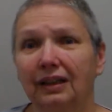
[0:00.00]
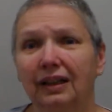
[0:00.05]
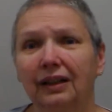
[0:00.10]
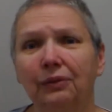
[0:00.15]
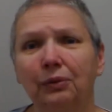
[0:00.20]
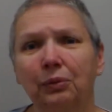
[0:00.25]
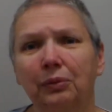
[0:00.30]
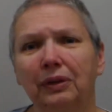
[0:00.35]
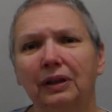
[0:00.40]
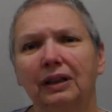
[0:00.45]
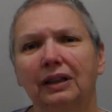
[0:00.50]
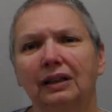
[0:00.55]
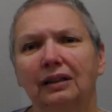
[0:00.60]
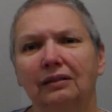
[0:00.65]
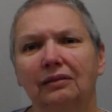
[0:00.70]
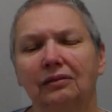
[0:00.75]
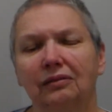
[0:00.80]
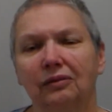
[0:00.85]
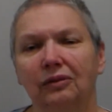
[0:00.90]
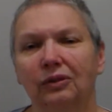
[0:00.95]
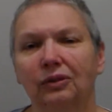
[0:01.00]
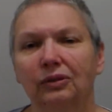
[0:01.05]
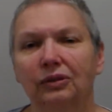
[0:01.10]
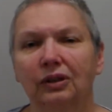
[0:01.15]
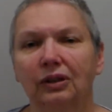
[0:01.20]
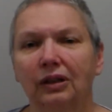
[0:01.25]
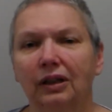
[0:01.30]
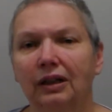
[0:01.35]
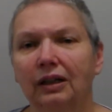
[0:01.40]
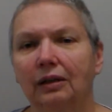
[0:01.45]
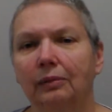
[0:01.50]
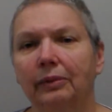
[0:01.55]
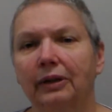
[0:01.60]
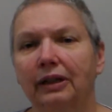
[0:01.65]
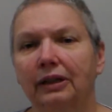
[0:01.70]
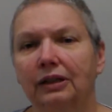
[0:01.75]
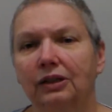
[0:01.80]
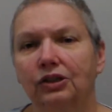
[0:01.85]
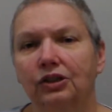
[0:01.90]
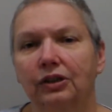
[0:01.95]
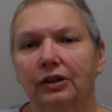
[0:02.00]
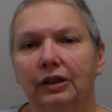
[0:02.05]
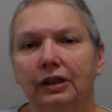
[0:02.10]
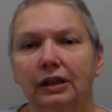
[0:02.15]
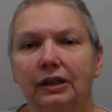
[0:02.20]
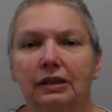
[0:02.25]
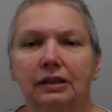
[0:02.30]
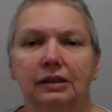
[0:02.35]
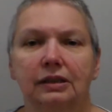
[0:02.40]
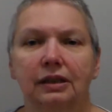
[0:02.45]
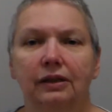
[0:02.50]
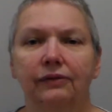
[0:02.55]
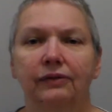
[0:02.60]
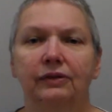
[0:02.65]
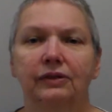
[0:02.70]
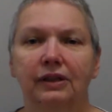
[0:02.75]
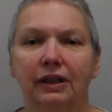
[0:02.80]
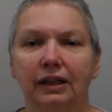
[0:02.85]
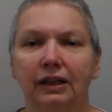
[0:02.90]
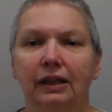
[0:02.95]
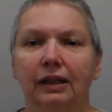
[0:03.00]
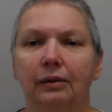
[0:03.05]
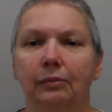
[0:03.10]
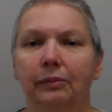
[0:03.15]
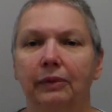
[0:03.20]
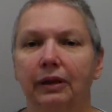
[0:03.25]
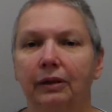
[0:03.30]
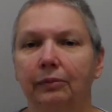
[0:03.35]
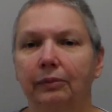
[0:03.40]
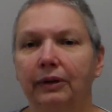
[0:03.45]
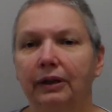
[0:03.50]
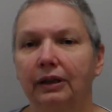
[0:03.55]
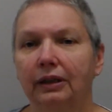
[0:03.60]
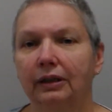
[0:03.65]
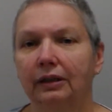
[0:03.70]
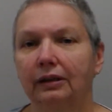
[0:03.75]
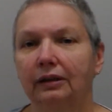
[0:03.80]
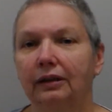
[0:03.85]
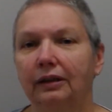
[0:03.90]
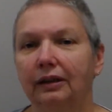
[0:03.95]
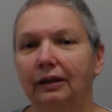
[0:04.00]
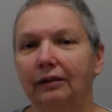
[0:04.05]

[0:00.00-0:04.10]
never really learned a lot about the Cherokee stuff. He's kind of like me, but